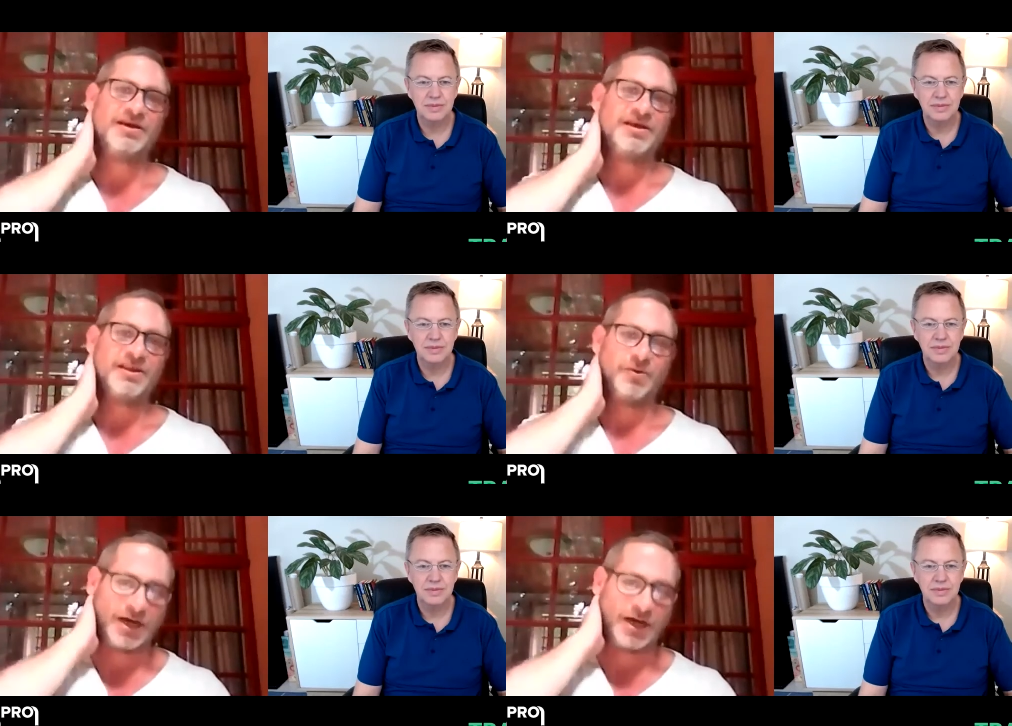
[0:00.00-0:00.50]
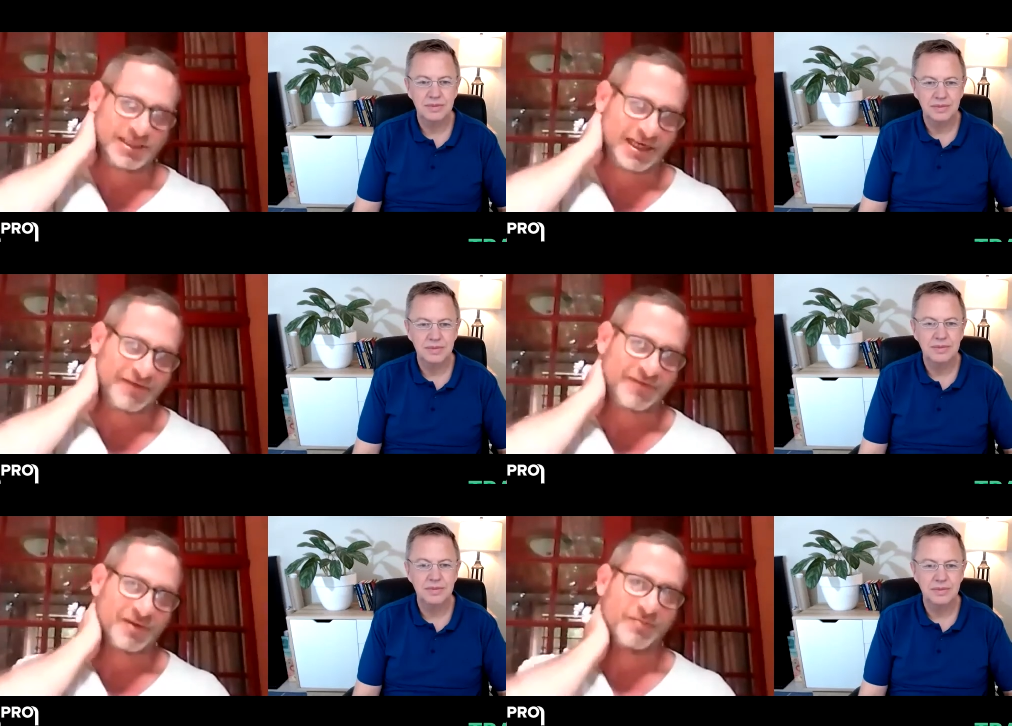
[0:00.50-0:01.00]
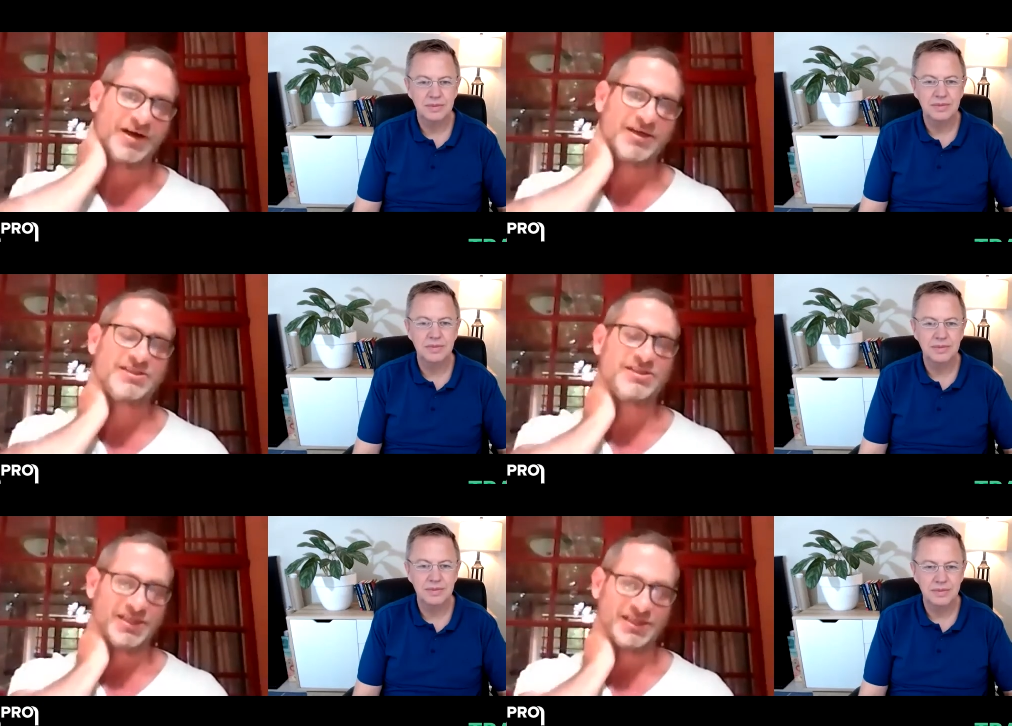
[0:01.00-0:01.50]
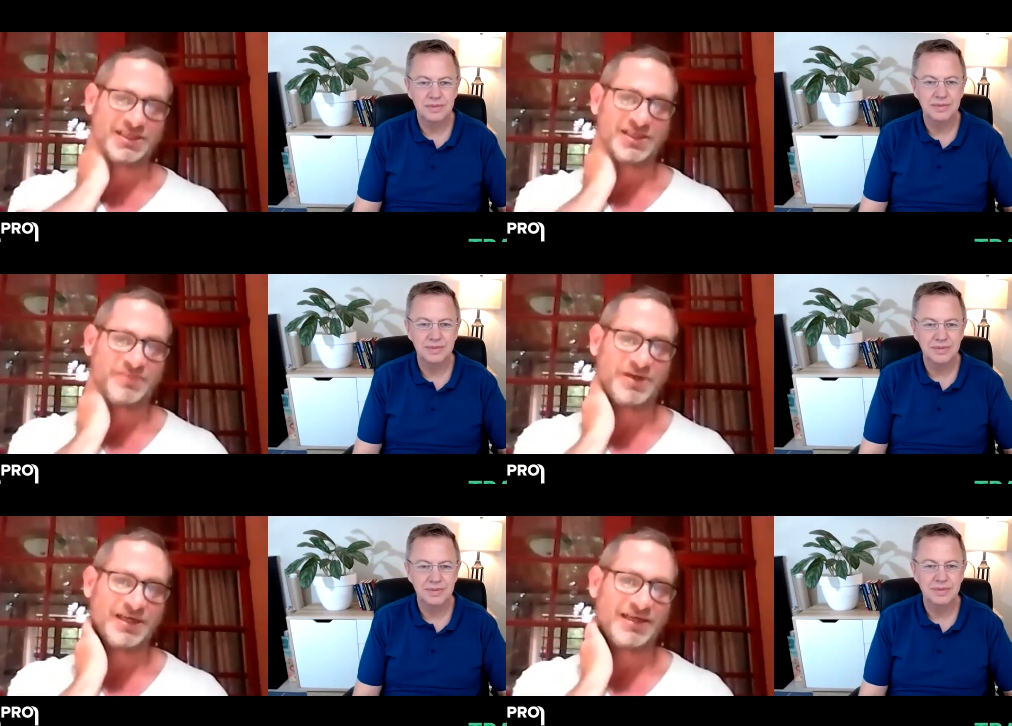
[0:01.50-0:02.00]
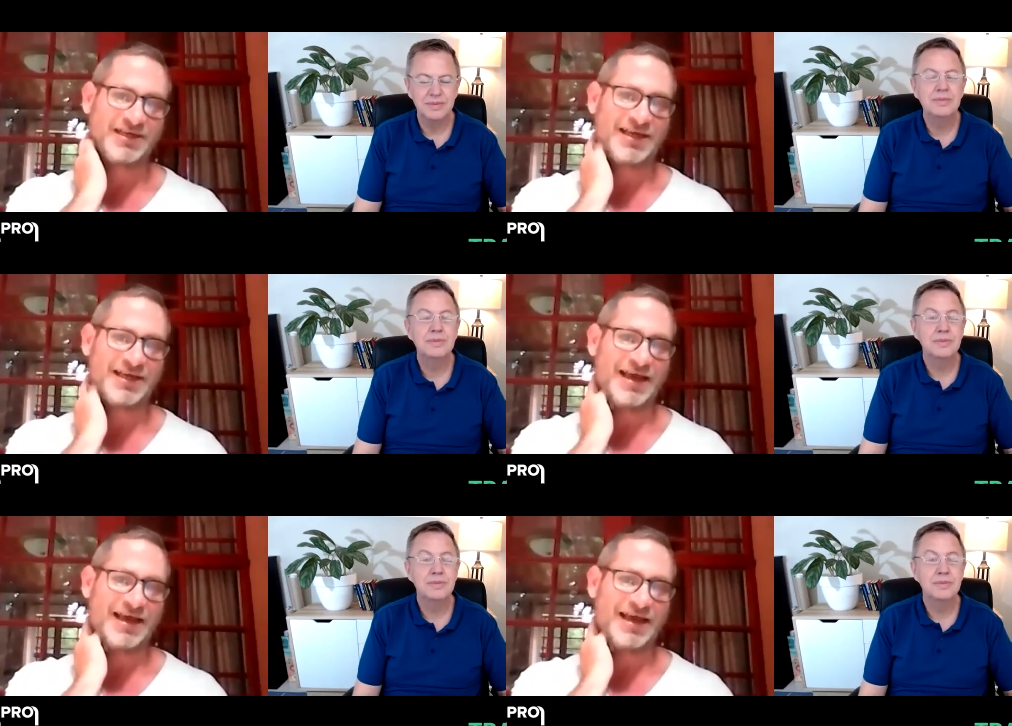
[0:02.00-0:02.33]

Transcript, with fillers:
Speaker 1: the ones that have the most discipline